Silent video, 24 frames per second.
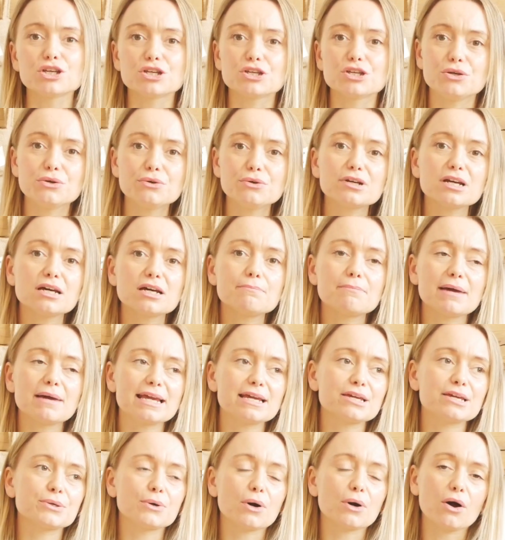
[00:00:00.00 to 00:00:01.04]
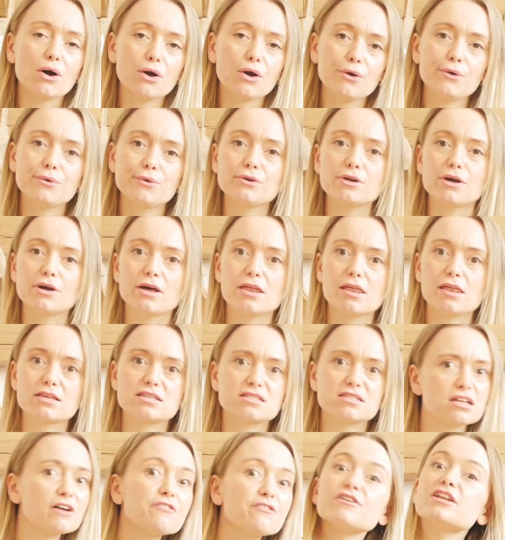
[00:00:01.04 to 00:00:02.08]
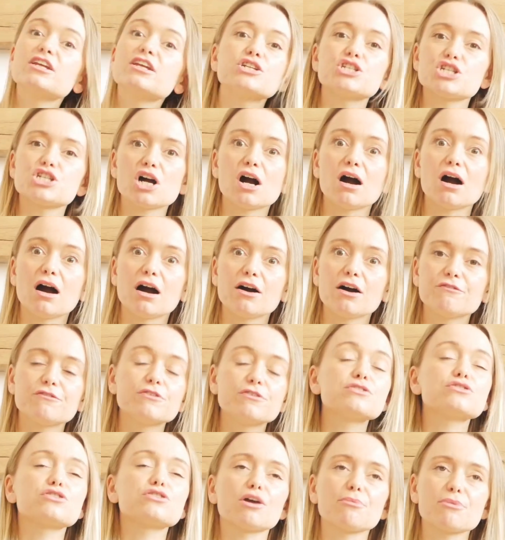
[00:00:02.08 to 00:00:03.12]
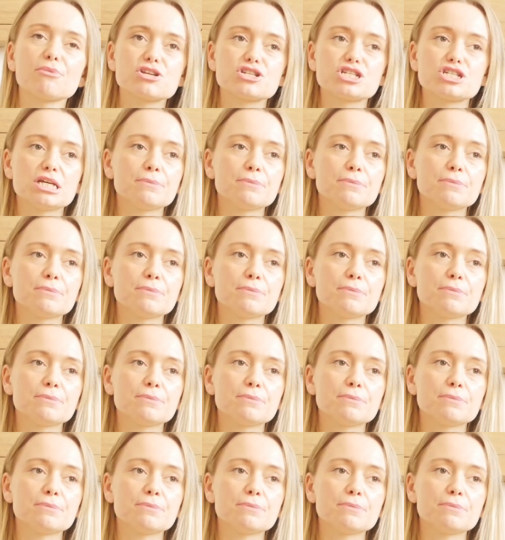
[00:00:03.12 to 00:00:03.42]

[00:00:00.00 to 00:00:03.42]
You can make your own stuff in a jar for so much